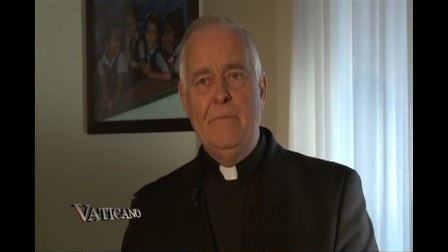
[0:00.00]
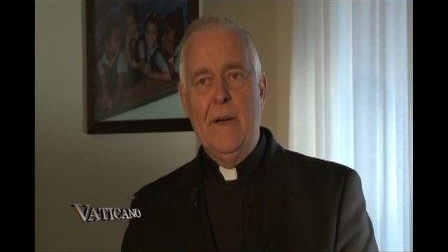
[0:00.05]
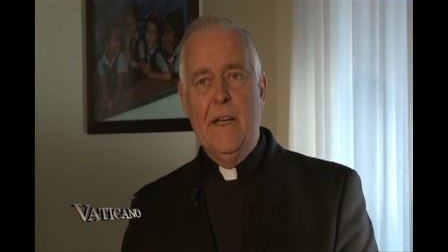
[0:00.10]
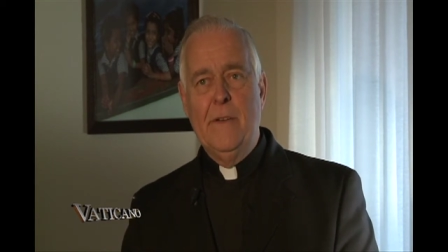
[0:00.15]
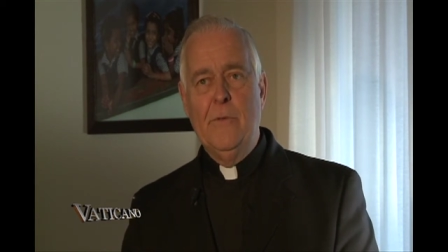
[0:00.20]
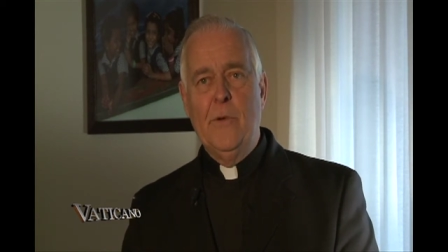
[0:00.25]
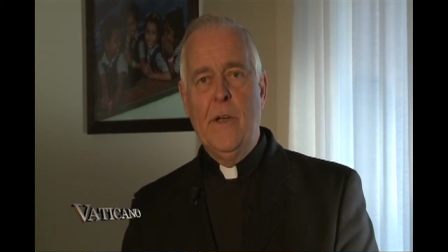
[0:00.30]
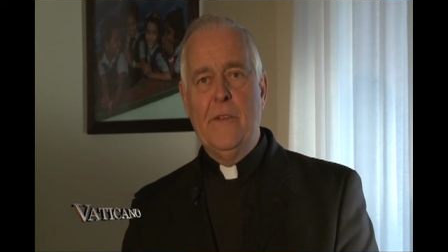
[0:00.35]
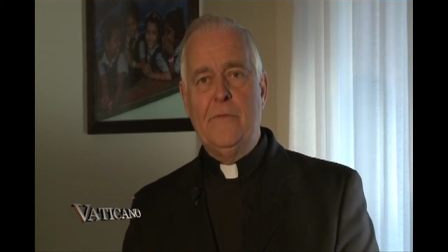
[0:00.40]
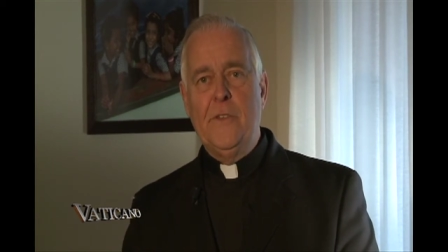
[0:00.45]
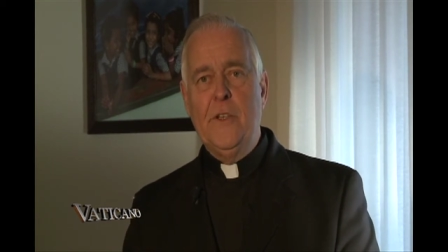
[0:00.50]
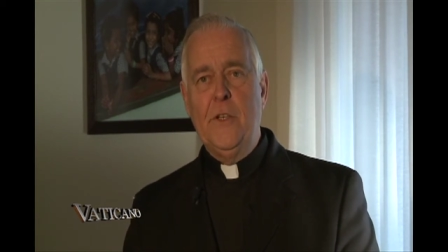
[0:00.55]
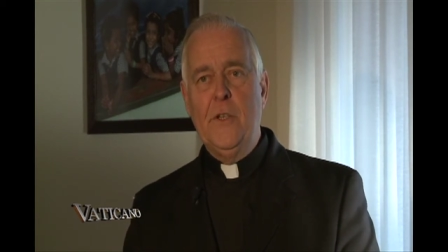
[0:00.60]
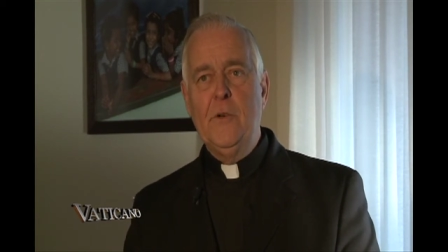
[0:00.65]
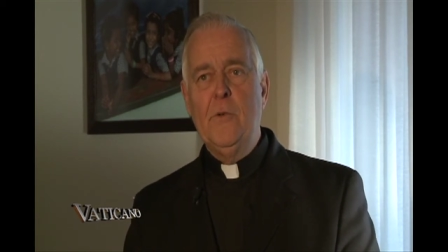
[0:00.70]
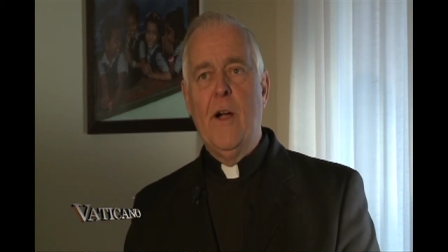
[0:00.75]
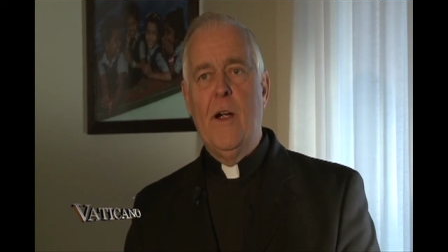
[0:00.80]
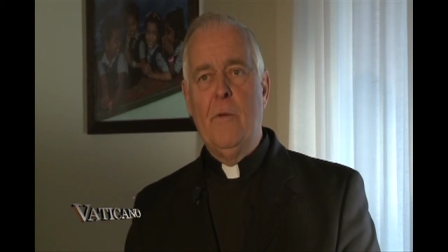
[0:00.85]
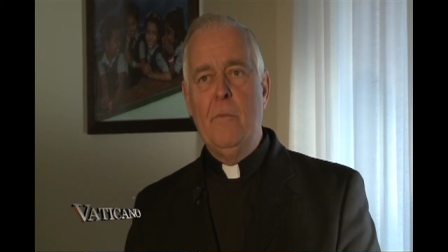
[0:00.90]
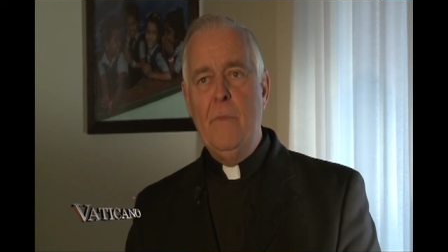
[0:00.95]
but we have to
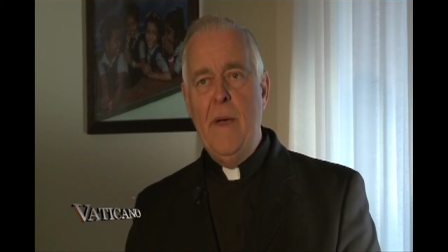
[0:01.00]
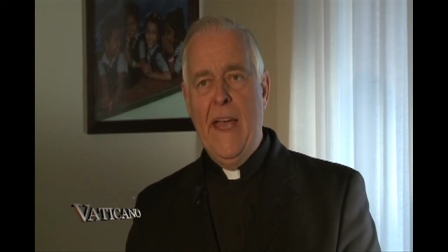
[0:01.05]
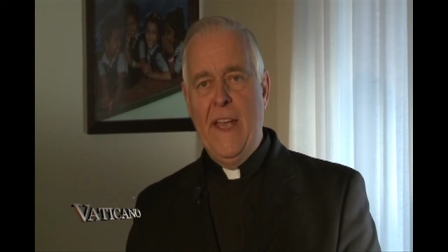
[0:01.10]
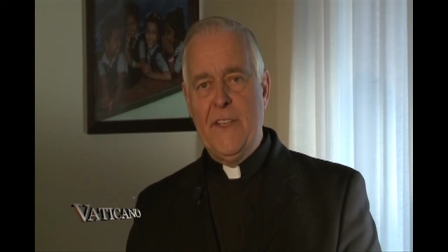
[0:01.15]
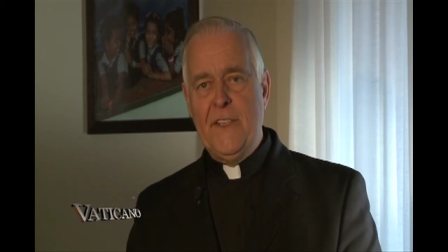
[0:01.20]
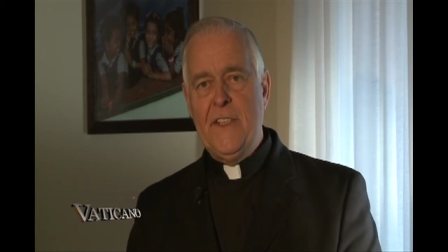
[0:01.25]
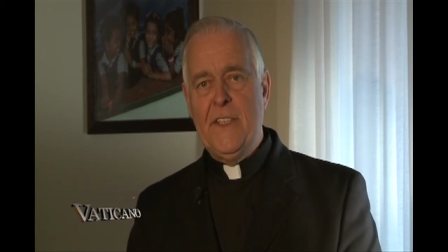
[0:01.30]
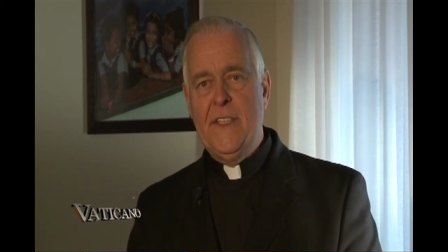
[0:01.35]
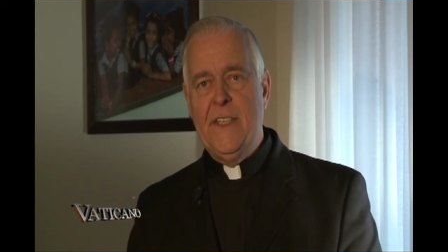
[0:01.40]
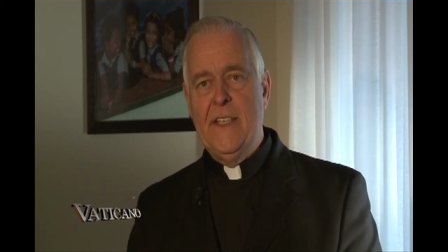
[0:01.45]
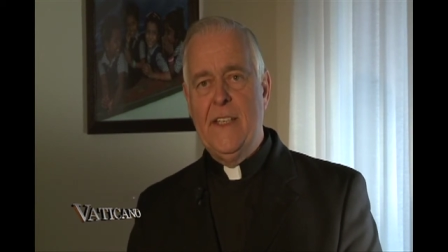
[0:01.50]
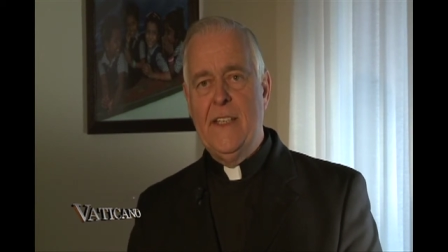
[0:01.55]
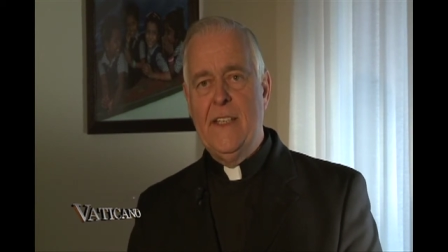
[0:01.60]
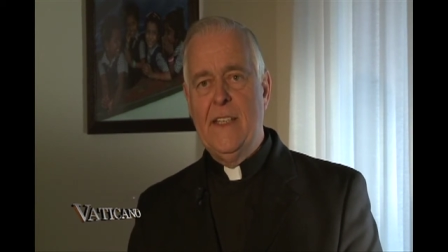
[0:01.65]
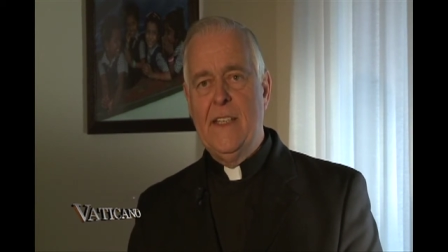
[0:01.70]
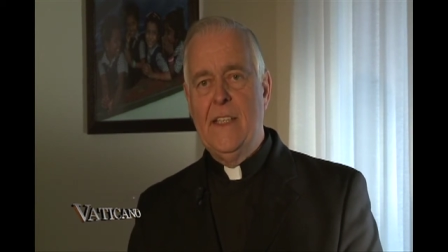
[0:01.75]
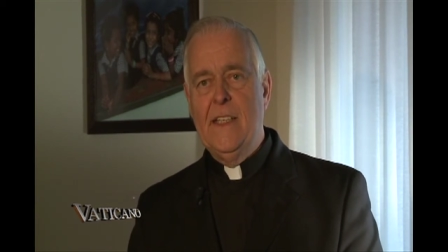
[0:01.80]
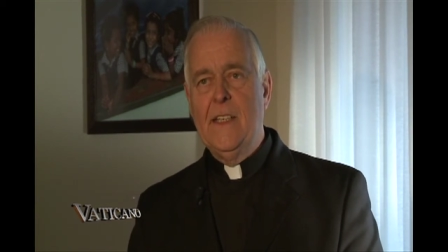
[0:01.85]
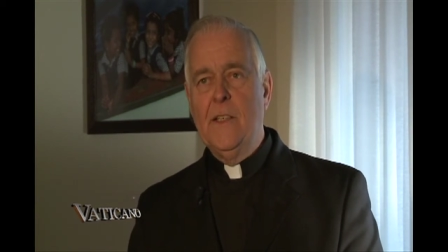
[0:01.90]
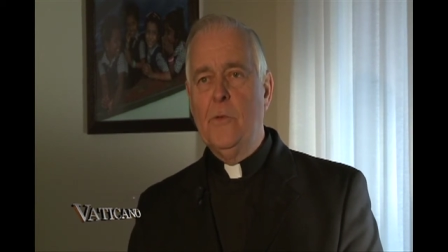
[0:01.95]
do our best.
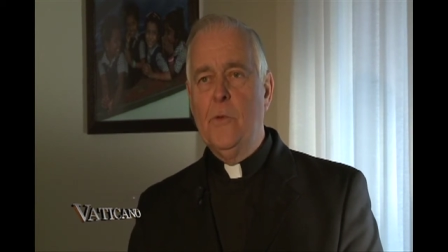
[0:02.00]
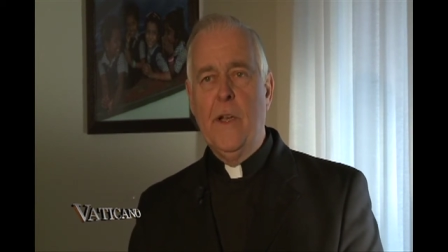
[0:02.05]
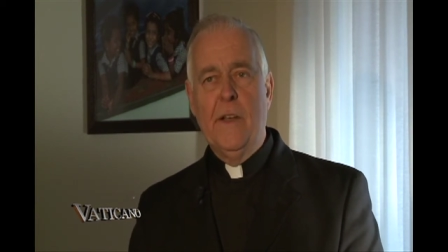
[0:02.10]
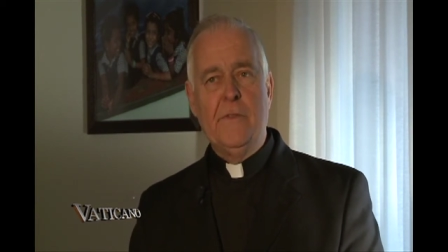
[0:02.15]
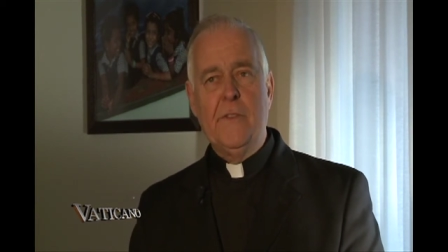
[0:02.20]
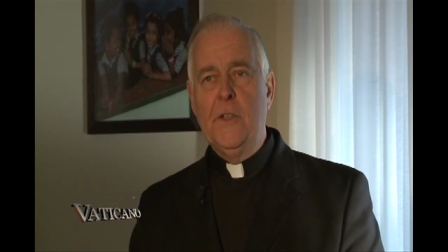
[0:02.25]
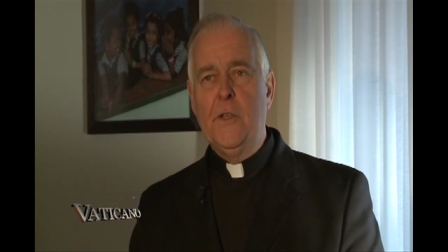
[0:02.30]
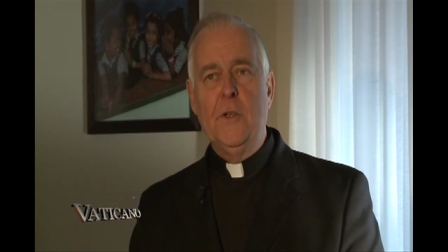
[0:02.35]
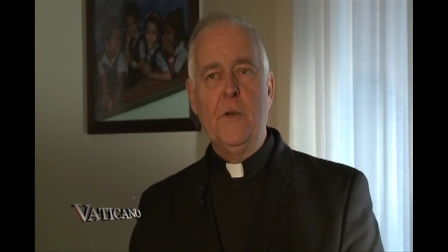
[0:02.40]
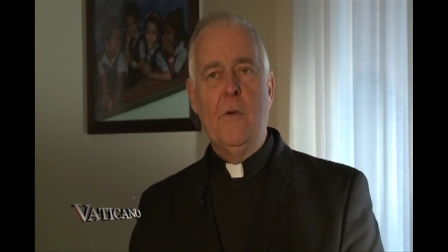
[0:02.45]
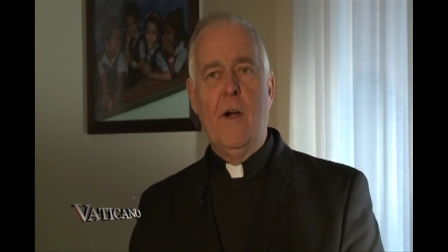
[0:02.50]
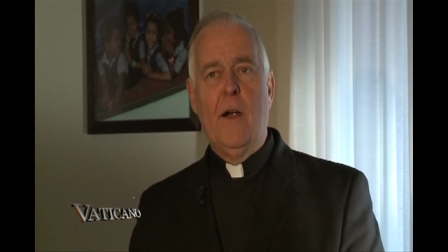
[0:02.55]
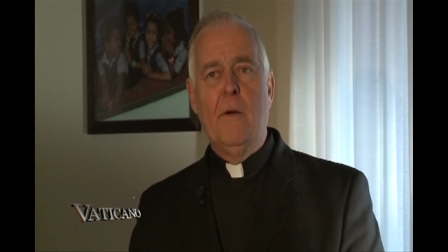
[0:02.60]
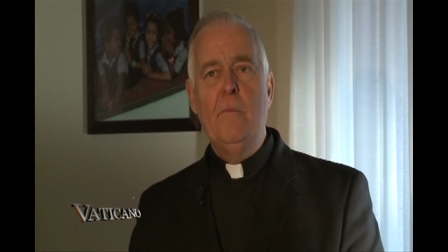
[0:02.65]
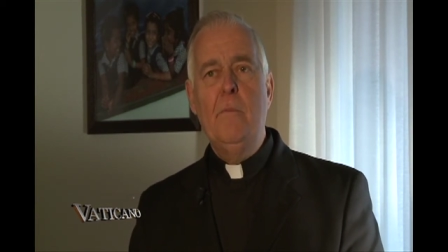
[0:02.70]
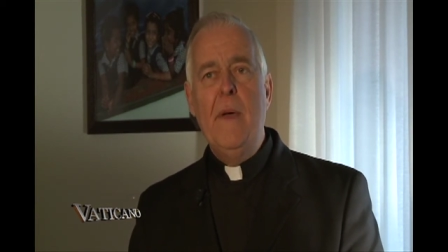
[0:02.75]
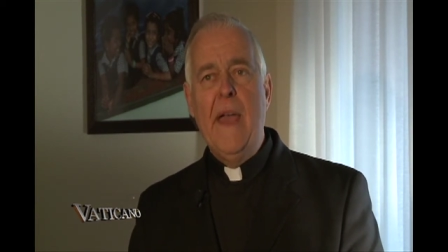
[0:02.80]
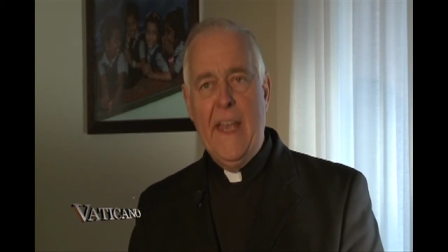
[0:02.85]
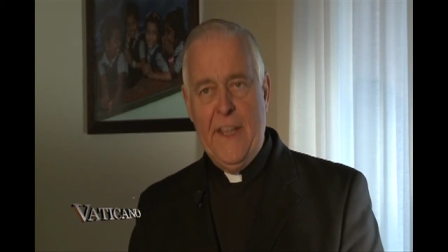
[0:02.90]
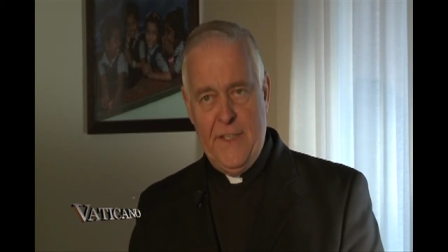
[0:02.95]
We have to do
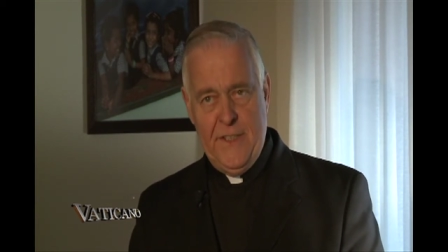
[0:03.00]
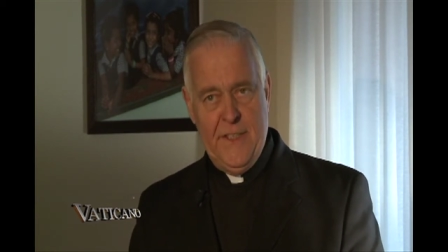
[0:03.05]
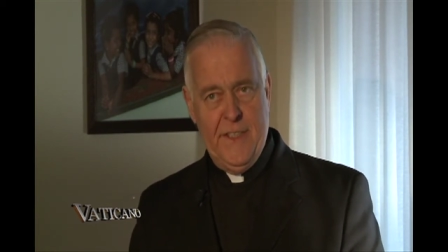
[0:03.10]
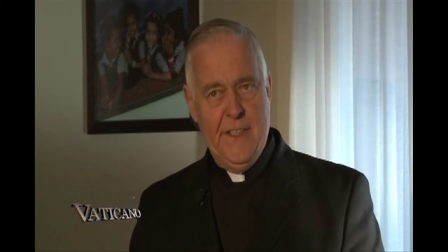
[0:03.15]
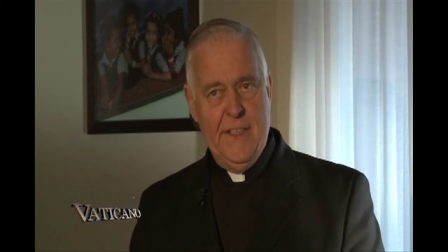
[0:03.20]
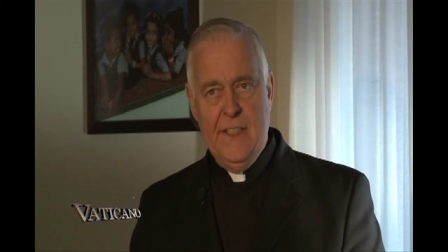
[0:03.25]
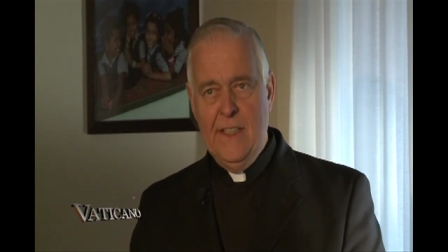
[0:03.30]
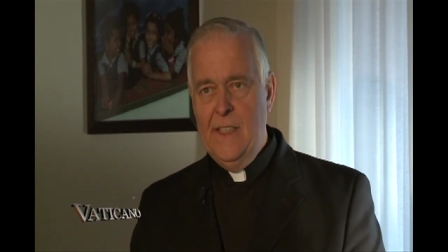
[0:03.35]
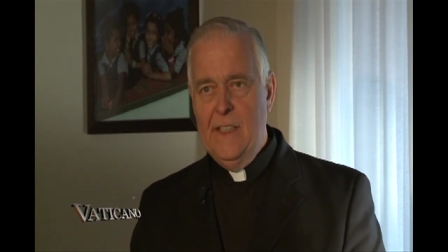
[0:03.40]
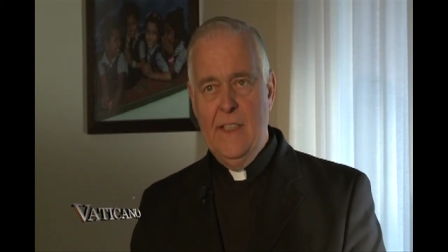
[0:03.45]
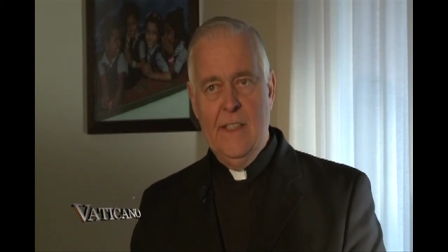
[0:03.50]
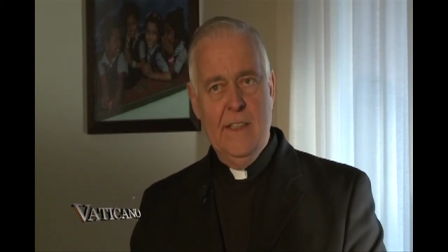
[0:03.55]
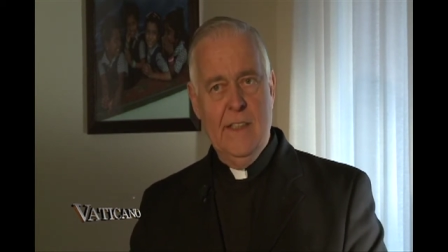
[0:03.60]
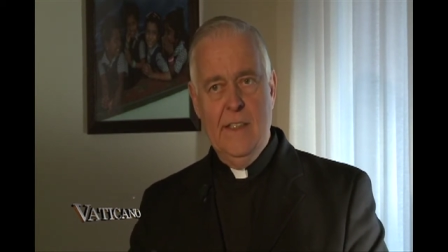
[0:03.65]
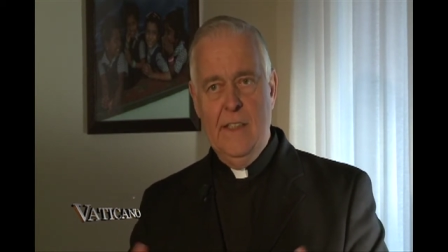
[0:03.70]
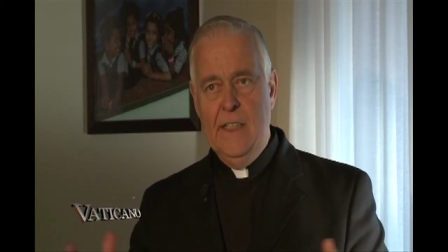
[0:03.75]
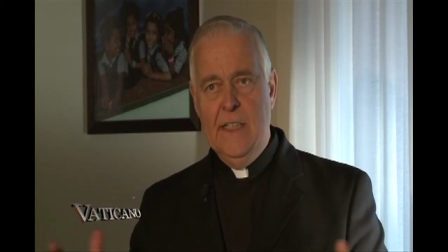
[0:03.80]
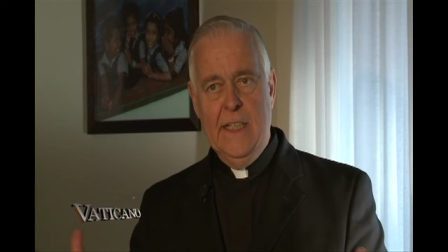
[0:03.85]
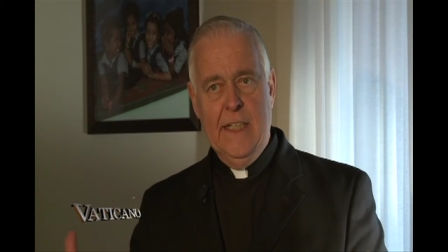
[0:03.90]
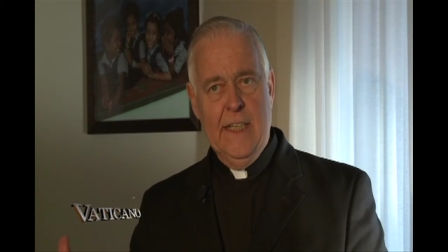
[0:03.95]
our best
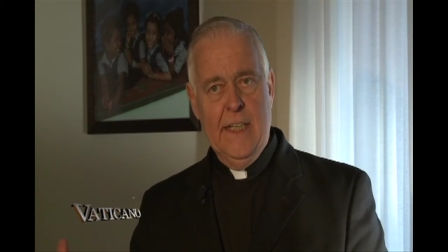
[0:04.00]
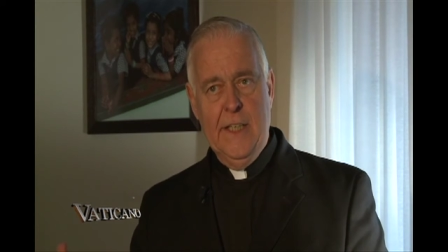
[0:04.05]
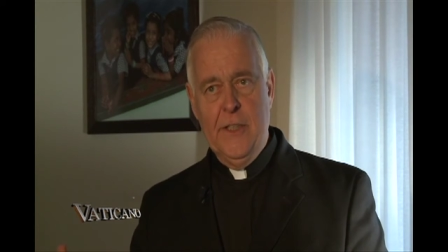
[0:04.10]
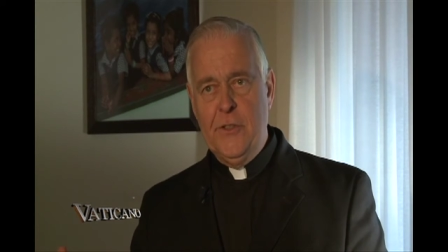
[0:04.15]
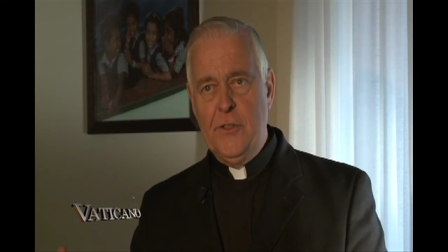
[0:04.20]
uh,